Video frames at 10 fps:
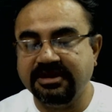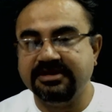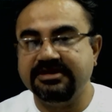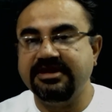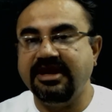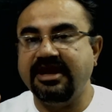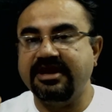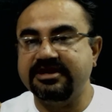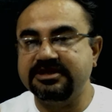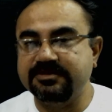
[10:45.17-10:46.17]
They are
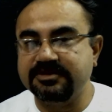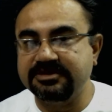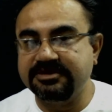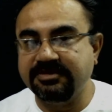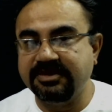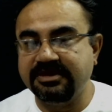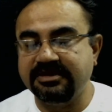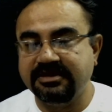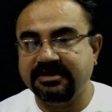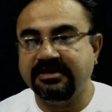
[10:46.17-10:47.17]
responsible
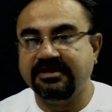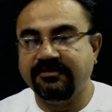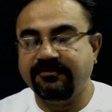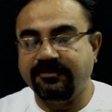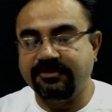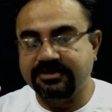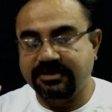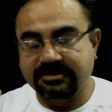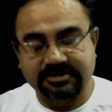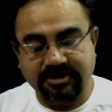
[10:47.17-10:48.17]
for
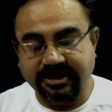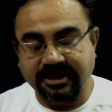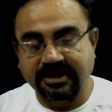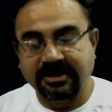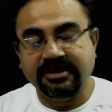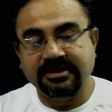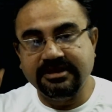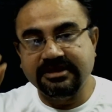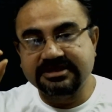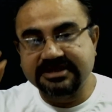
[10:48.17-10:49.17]

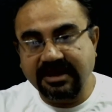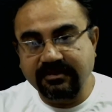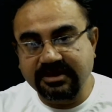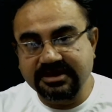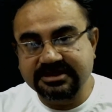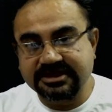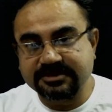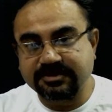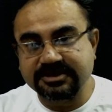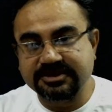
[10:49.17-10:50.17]
the cell wall is
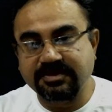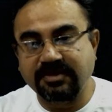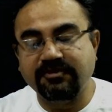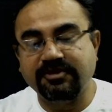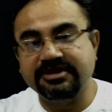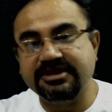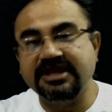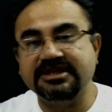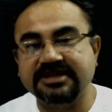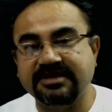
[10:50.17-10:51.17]
responsible for
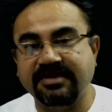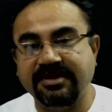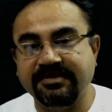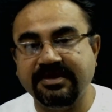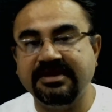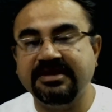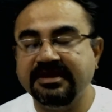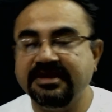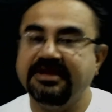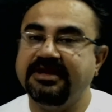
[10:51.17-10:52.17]
their survival
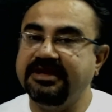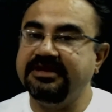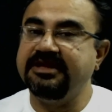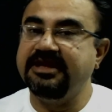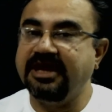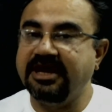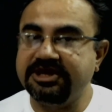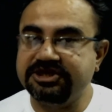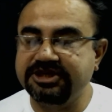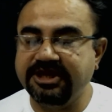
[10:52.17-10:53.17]
in the
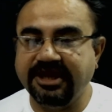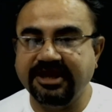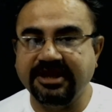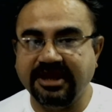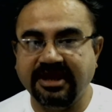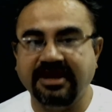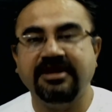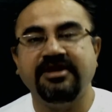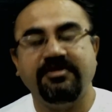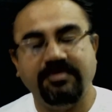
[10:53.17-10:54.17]
harshy area
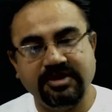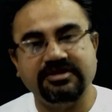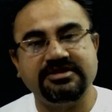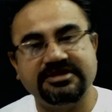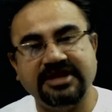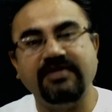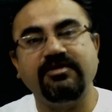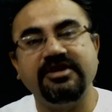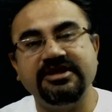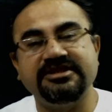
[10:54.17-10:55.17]
because cell
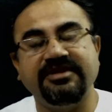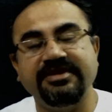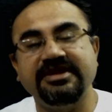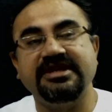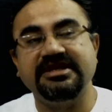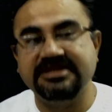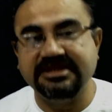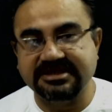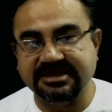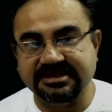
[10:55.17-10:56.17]
wall is having
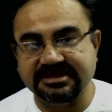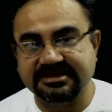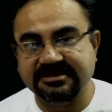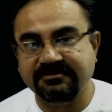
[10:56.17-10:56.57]
resistance.